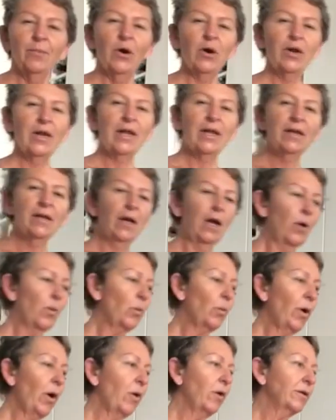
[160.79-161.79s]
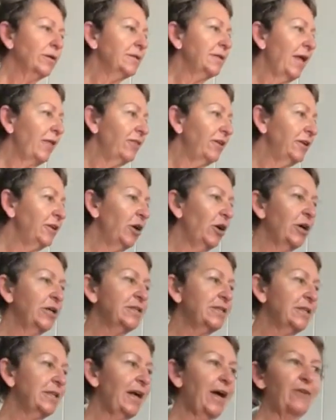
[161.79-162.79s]
Morning. Well, nothing
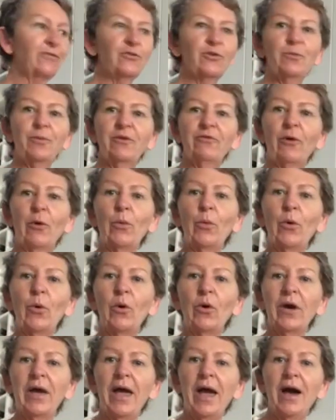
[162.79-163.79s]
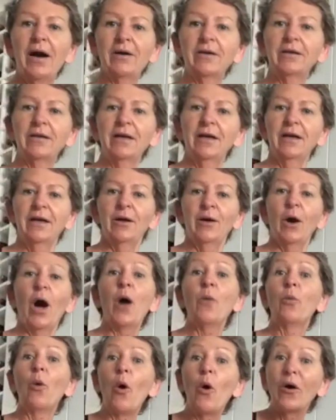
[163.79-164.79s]
nice than after a bit of a walkout.
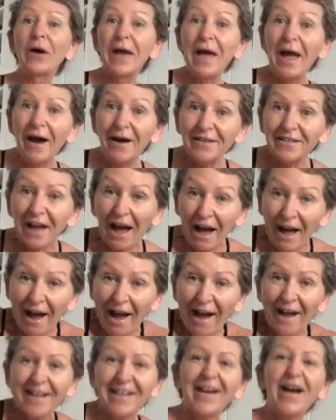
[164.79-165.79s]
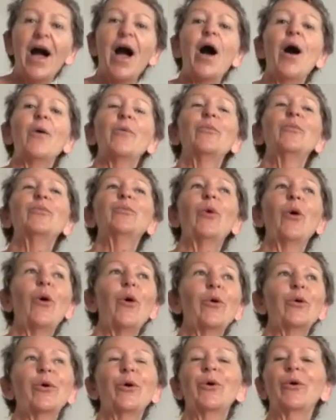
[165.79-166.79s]
A walkout? A
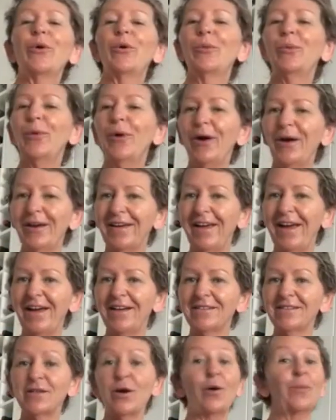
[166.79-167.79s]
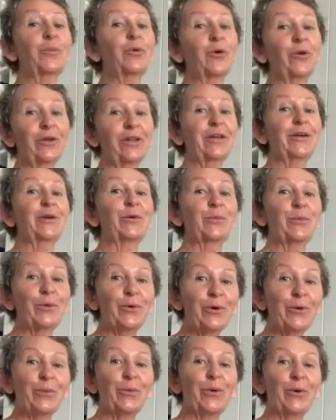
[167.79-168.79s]
walk or a workout, so I'm calling it a
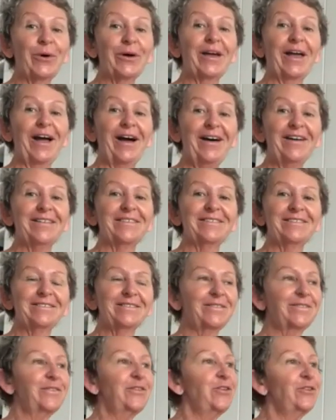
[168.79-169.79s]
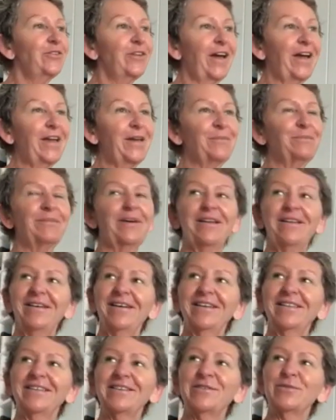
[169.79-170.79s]
walkout. New name, I
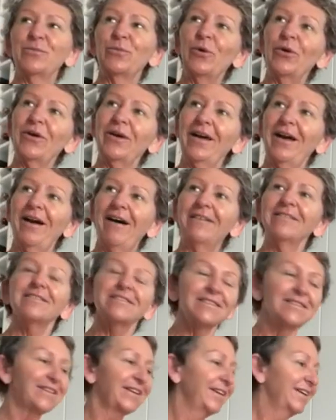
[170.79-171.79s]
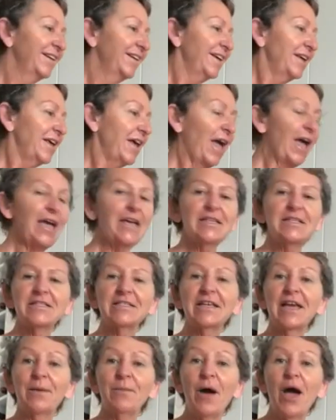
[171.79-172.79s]
like this, walkout. Is
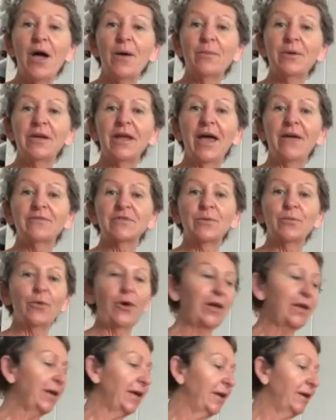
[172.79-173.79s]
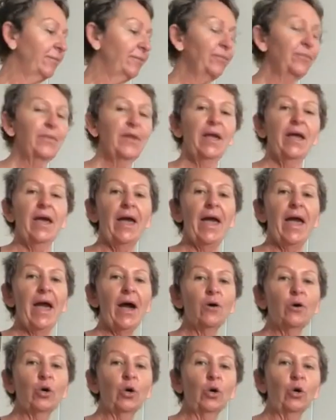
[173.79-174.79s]
to come home and have some brekkie.
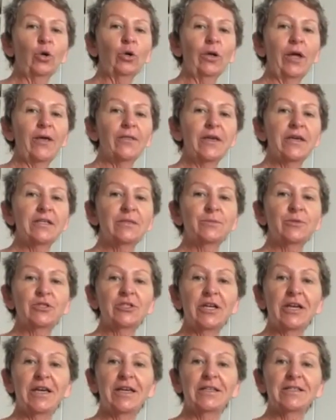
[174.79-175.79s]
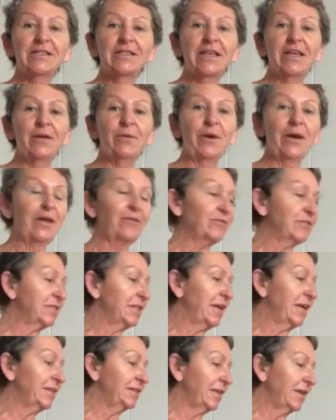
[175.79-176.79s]
How cool are these machines? Has anyone ever
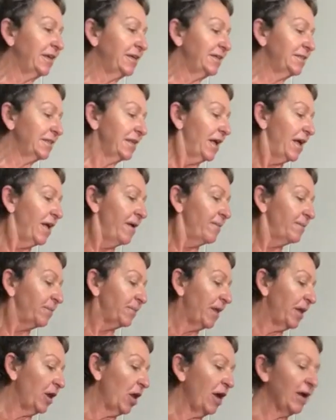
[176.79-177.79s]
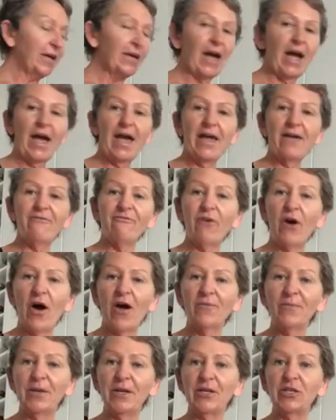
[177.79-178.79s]
seen these? They're like a
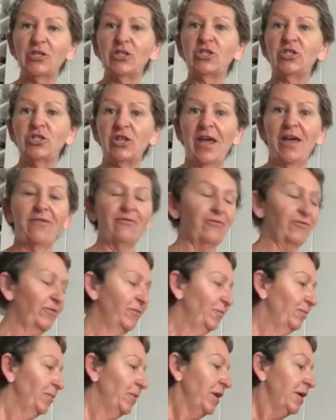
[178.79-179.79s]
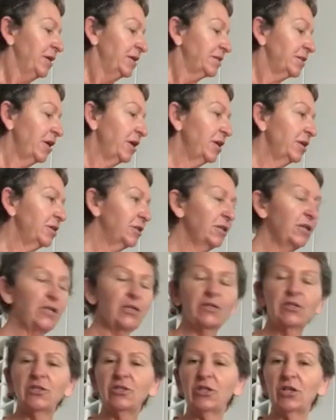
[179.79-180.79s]
5-minute chef. So
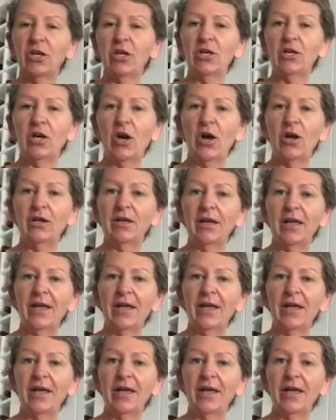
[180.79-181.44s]
you turn it on,